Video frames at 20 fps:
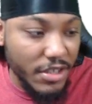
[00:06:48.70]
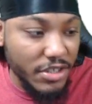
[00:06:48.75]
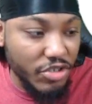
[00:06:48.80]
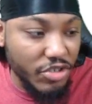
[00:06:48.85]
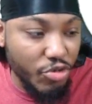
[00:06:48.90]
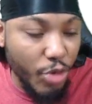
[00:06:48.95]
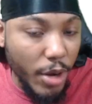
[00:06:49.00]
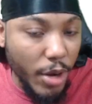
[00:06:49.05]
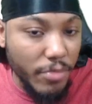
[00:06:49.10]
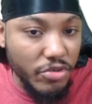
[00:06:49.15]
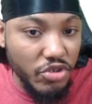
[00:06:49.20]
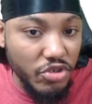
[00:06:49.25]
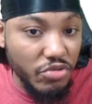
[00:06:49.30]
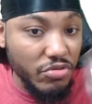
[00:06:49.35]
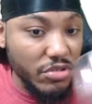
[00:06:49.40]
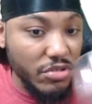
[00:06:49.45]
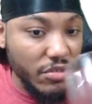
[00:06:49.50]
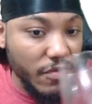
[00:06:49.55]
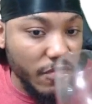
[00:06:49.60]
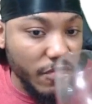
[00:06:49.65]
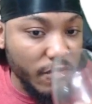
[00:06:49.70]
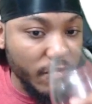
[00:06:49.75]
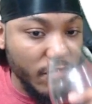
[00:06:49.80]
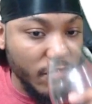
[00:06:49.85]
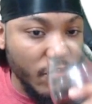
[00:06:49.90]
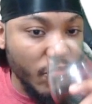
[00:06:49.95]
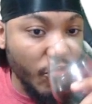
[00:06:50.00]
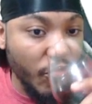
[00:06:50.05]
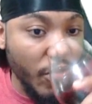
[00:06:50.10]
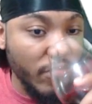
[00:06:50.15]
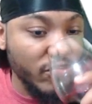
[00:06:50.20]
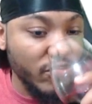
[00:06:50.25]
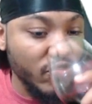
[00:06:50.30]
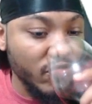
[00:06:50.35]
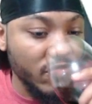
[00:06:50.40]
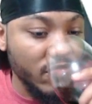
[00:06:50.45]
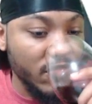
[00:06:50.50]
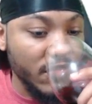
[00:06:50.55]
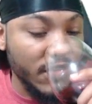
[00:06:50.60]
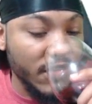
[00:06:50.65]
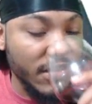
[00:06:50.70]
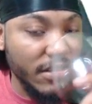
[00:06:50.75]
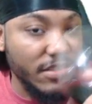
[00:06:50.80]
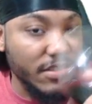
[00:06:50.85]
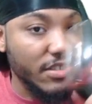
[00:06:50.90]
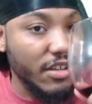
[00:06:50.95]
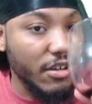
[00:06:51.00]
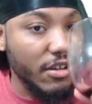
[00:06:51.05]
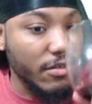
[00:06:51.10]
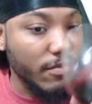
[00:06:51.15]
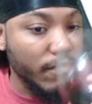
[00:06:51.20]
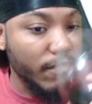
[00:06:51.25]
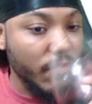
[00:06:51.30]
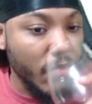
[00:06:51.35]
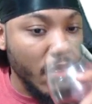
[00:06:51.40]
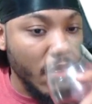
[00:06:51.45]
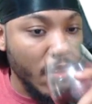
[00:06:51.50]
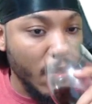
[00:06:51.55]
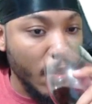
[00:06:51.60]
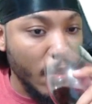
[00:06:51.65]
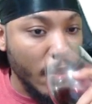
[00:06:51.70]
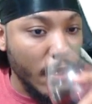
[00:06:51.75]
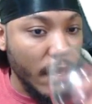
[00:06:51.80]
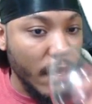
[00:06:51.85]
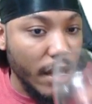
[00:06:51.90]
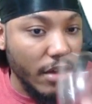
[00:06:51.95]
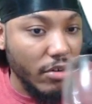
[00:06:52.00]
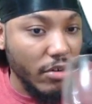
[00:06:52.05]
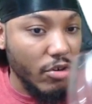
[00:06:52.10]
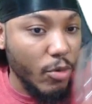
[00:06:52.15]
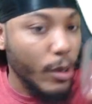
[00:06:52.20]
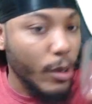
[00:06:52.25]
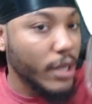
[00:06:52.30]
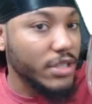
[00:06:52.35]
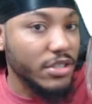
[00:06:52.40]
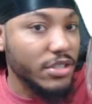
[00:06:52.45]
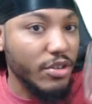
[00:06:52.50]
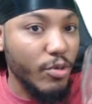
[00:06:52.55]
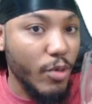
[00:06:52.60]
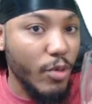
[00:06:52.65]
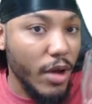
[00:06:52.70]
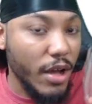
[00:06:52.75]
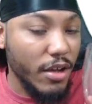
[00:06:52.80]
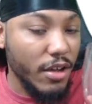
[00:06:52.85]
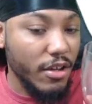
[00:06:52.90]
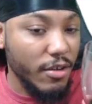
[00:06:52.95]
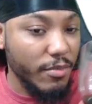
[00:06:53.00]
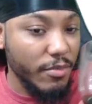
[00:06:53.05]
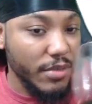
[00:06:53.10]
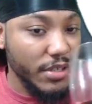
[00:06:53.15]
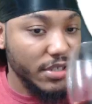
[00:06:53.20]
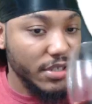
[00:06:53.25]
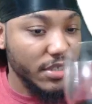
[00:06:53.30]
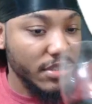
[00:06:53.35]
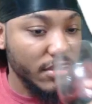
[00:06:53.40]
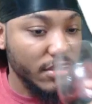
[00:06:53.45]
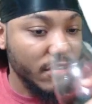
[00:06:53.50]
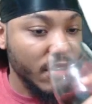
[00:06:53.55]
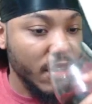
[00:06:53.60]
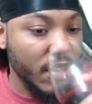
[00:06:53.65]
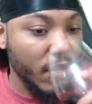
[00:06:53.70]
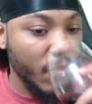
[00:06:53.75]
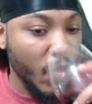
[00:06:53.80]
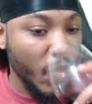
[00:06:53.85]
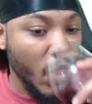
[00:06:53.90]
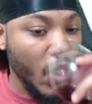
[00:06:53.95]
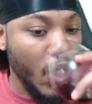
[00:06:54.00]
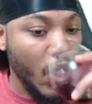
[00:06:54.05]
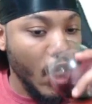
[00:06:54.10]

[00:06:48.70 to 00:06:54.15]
grape juice. Grape juice is in this cup. I don't know why it's in the wine cup, but it's in this cup.